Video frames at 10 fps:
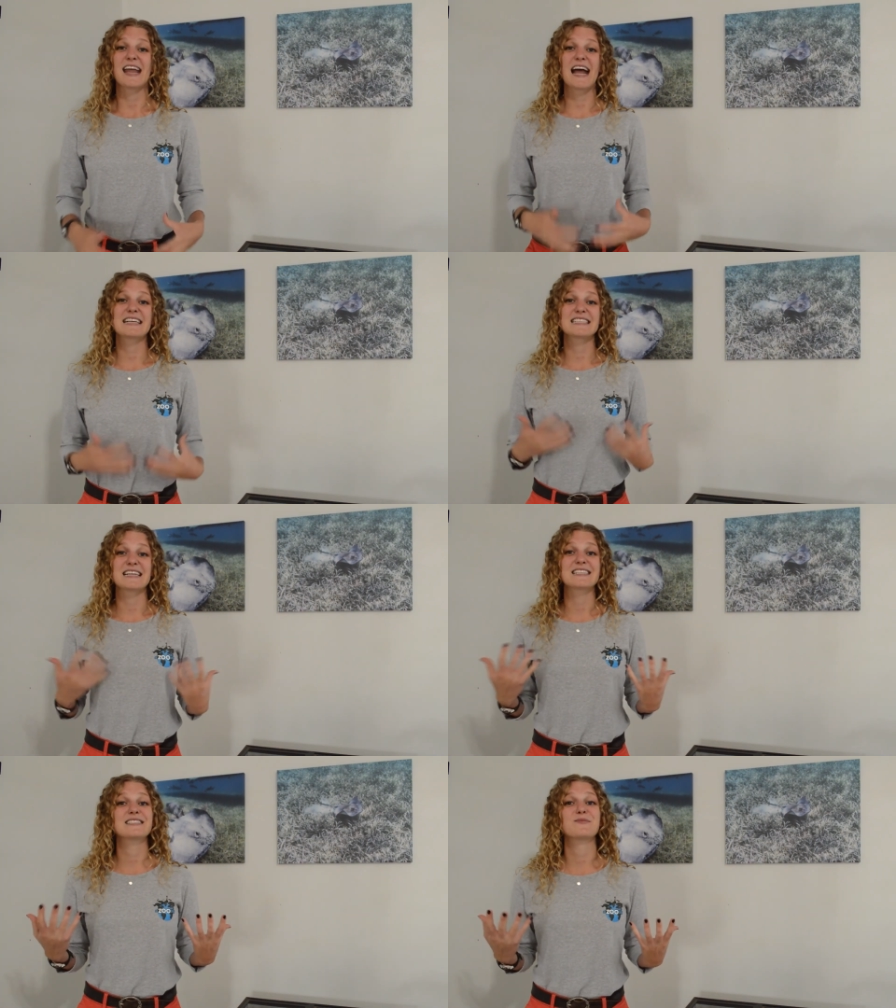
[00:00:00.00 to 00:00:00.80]
it has
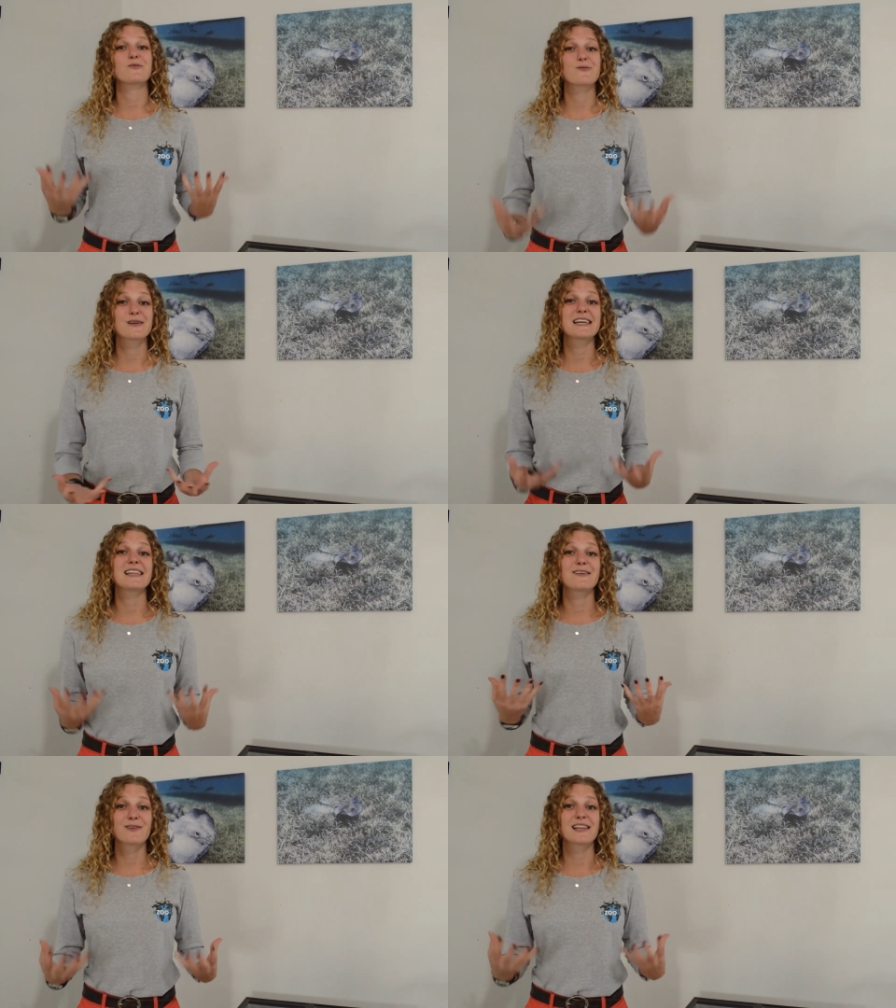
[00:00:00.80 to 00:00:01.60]
led to some
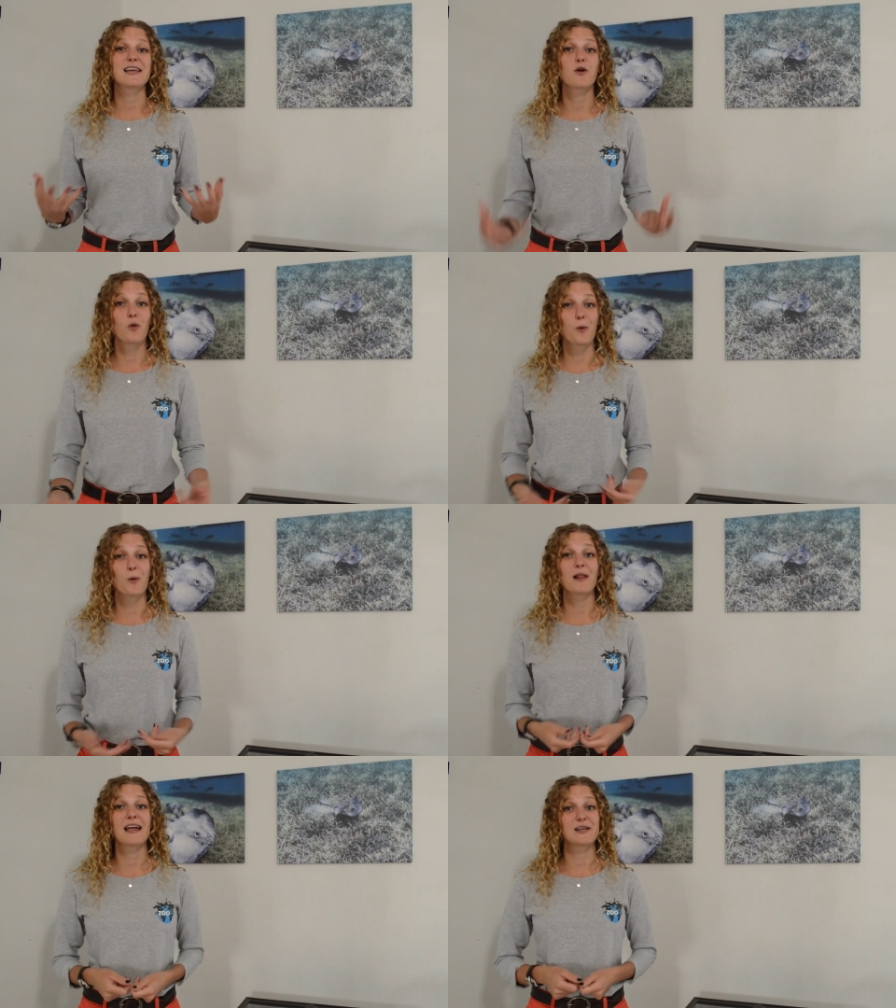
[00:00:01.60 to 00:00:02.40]
really, really
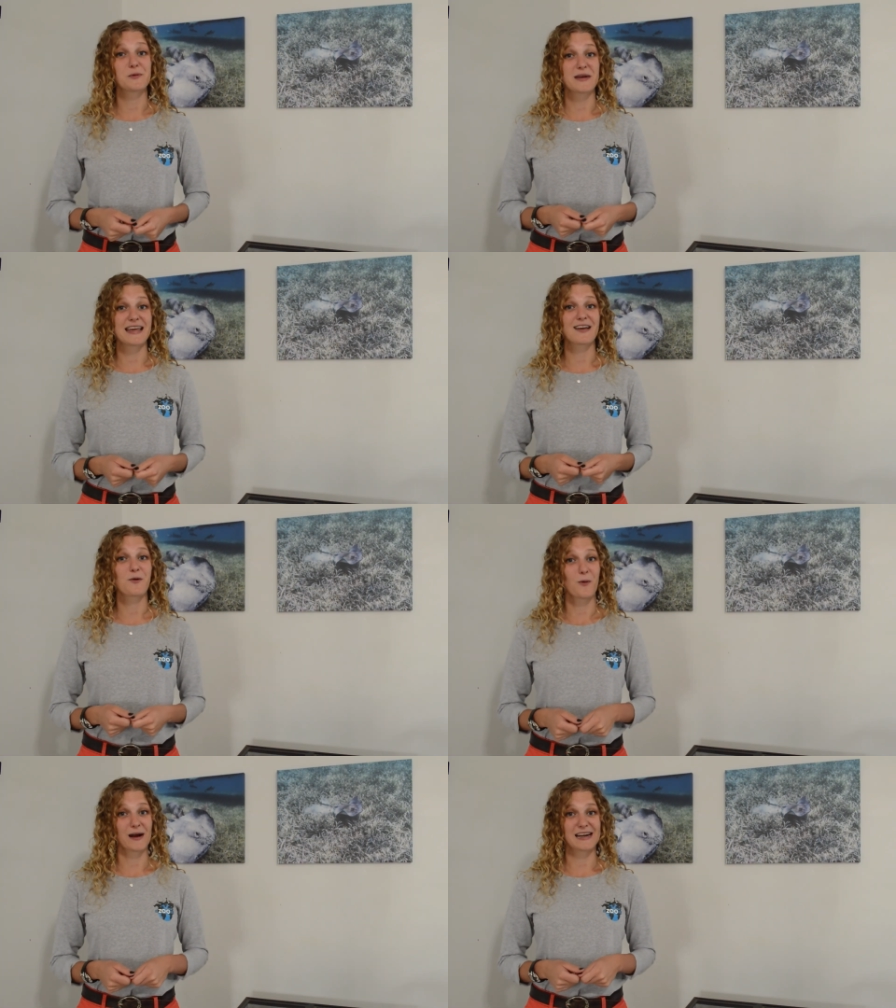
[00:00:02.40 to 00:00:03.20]
cool and
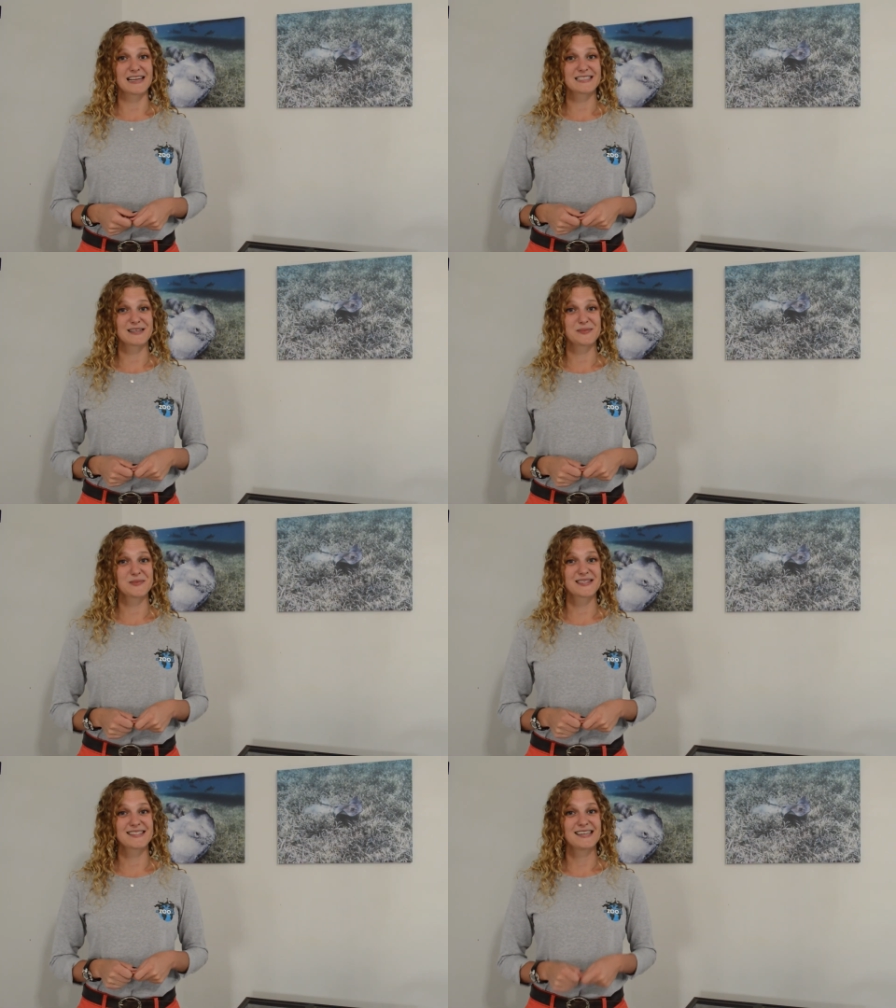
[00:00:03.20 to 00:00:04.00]
unique
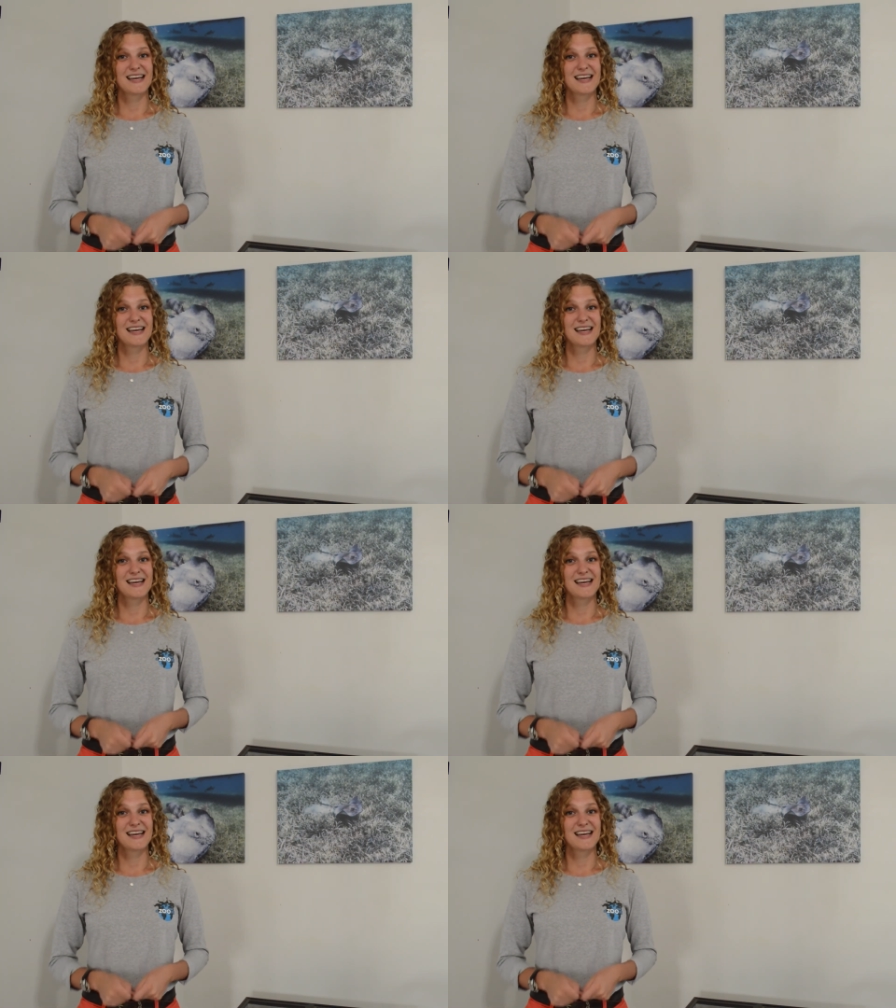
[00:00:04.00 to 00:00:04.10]
organisms.